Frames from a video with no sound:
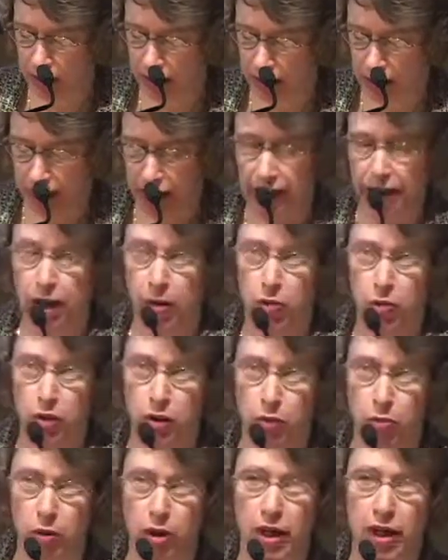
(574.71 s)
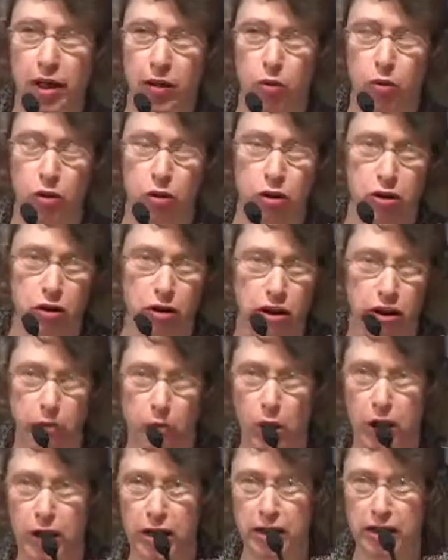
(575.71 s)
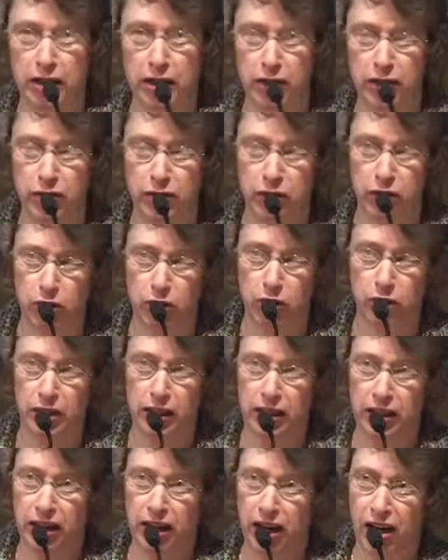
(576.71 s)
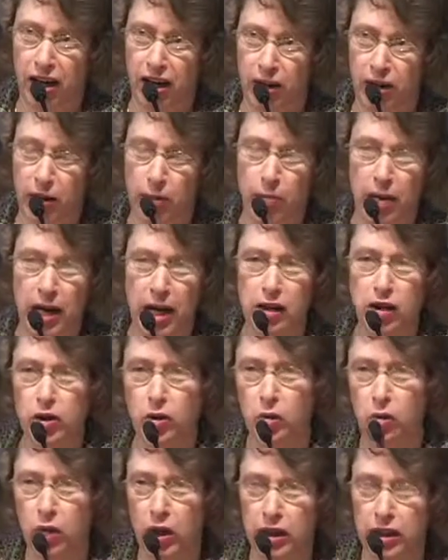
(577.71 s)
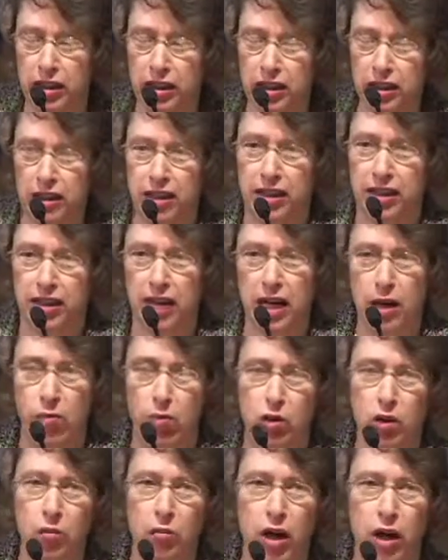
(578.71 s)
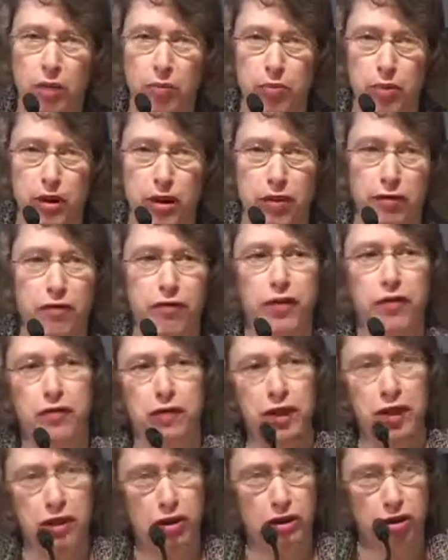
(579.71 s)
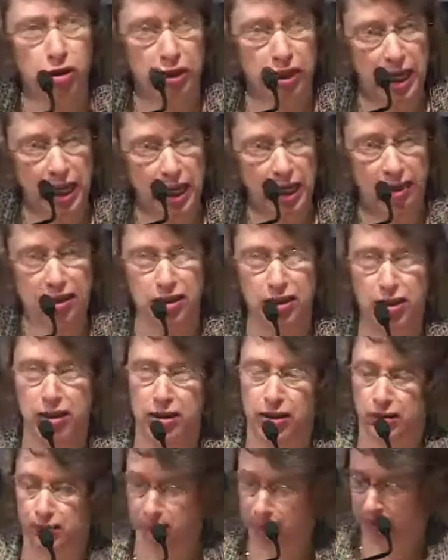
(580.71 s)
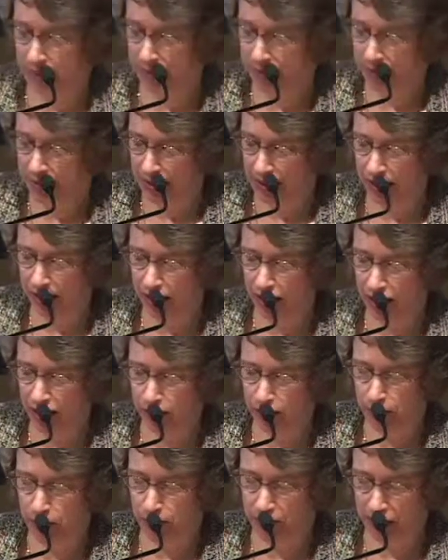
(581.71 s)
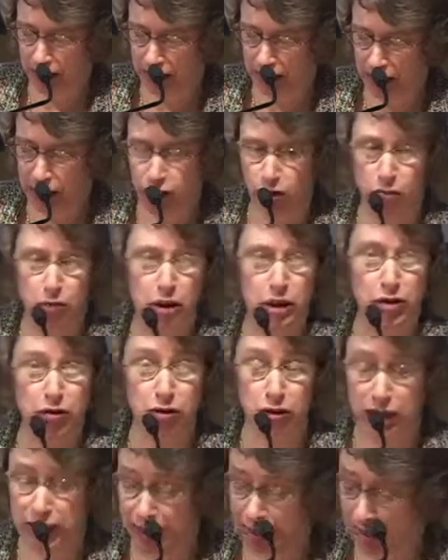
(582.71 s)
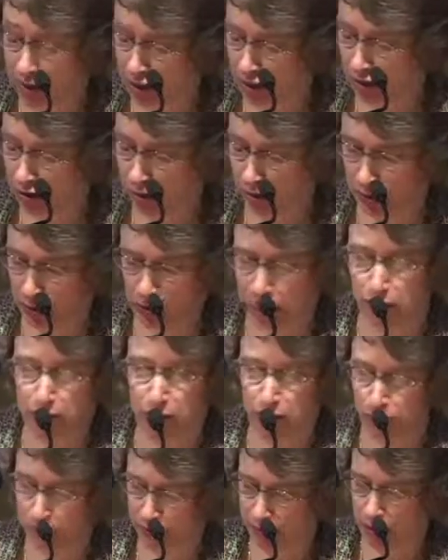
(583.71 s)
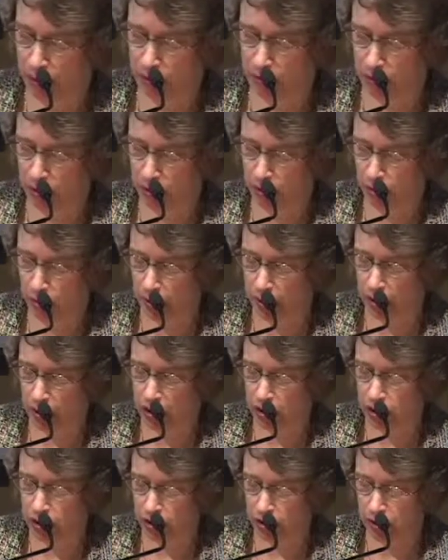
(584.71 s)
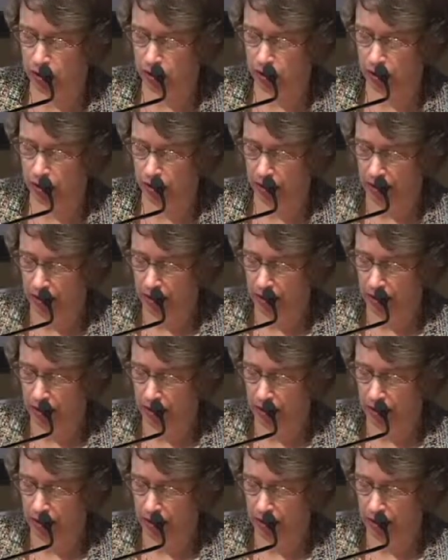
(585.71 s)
and the Cambridge Planning Board took it upon itself to imagine what Cambridge might be 50 years hence. I think you'll be interested to hear some of their expectations, but